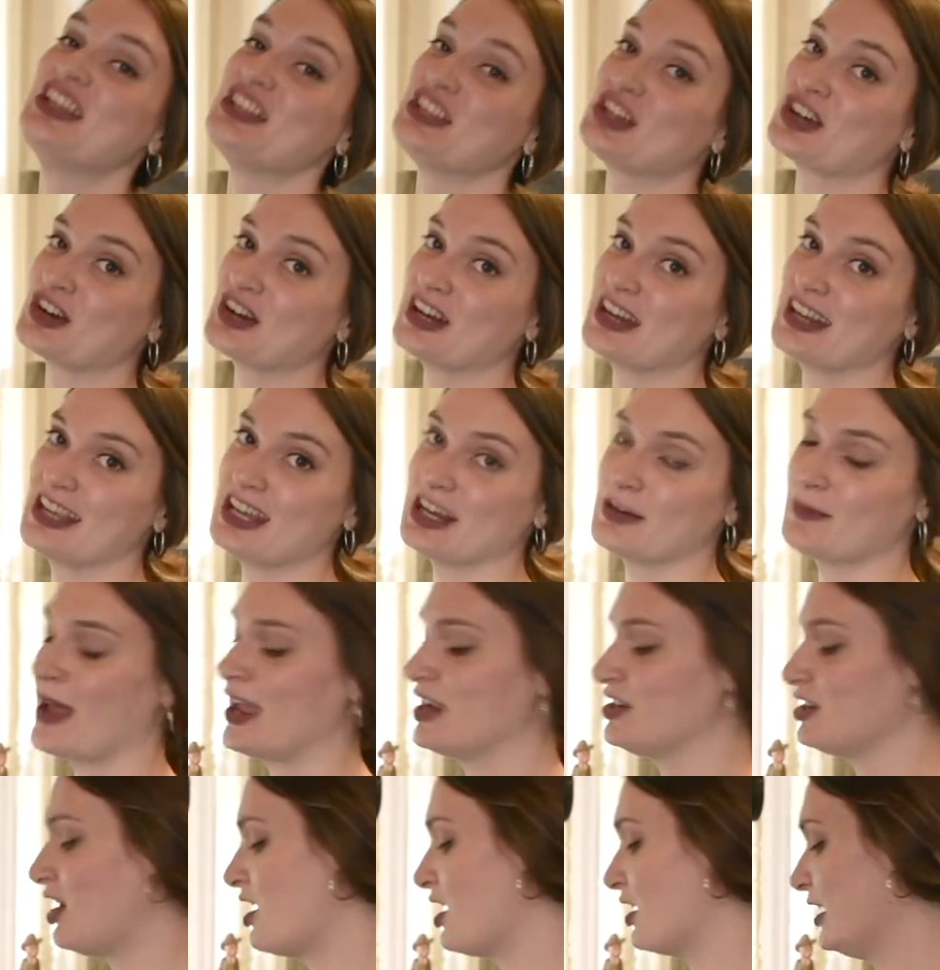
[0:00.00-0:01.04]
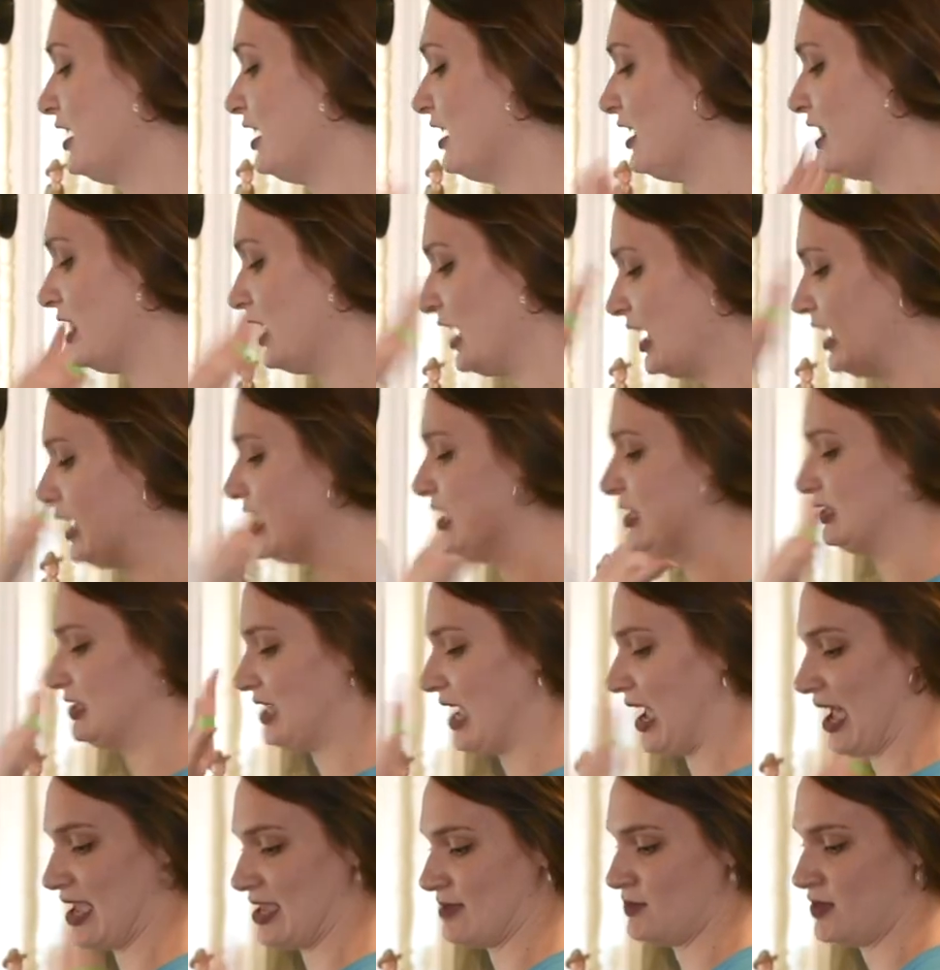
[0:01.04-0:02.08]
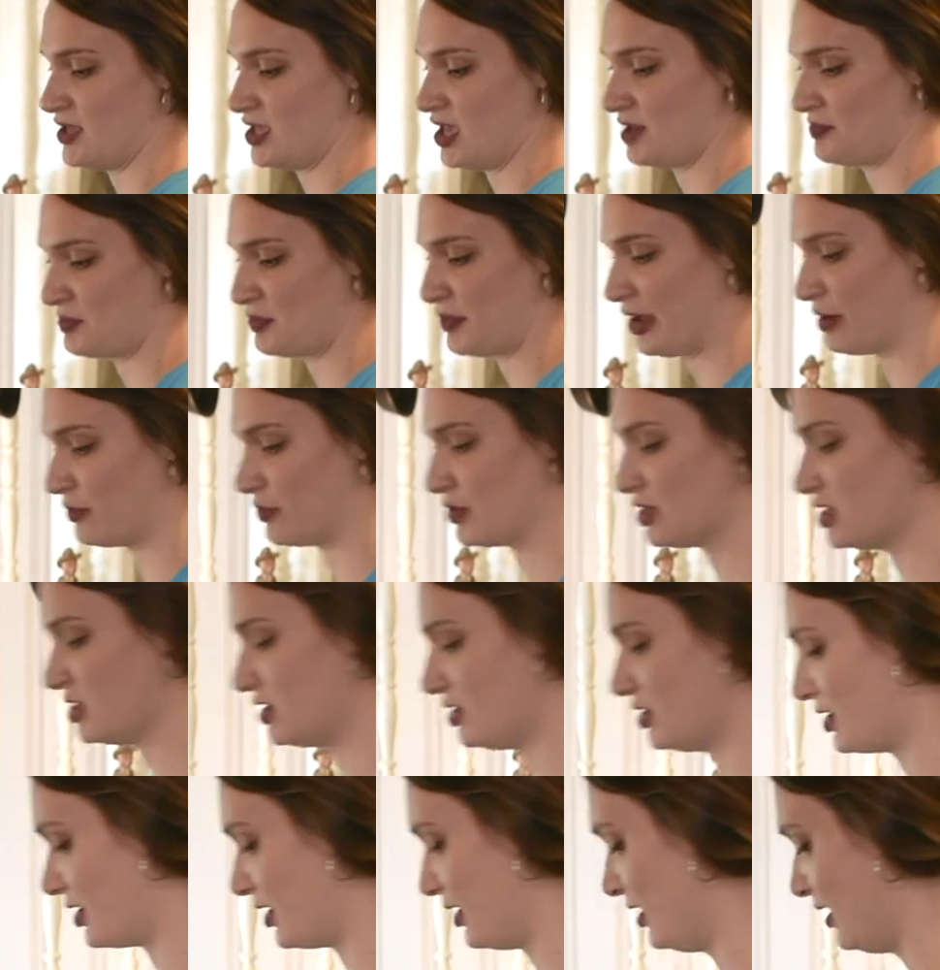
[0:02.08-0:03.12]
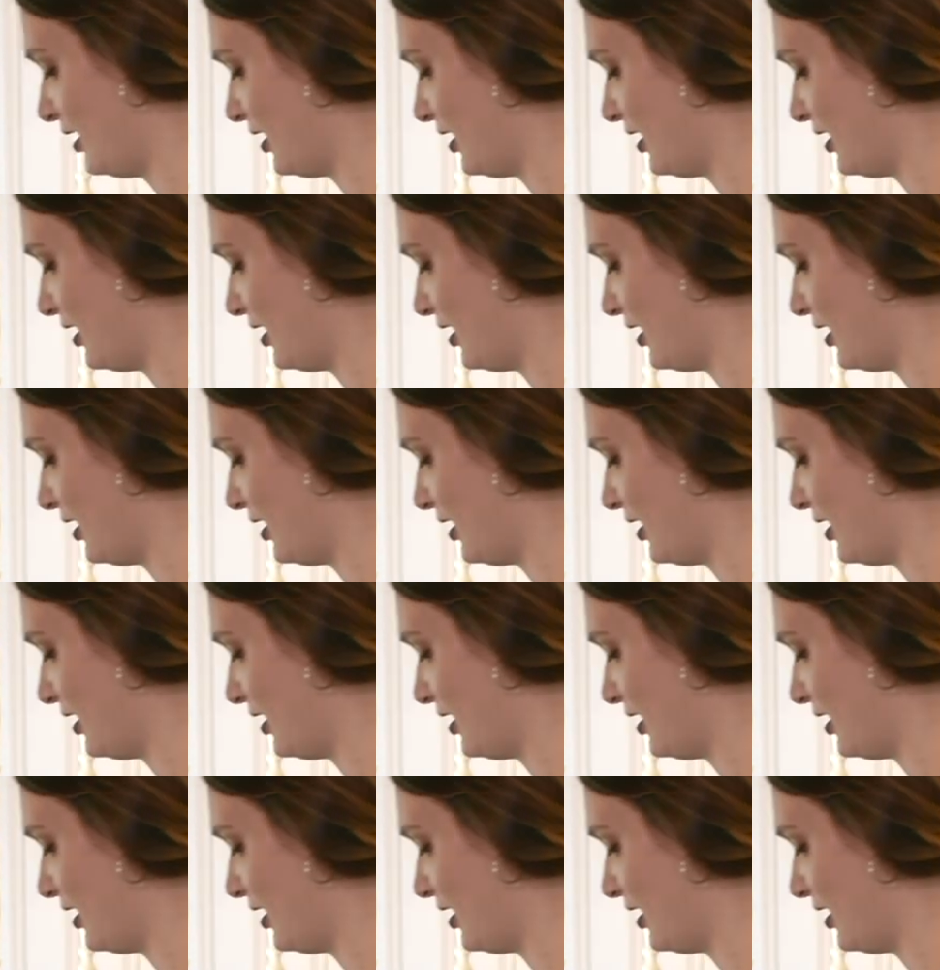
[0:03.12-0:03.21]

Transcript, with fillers: You're going to hear my dog. He, he gets to hype me up while we cook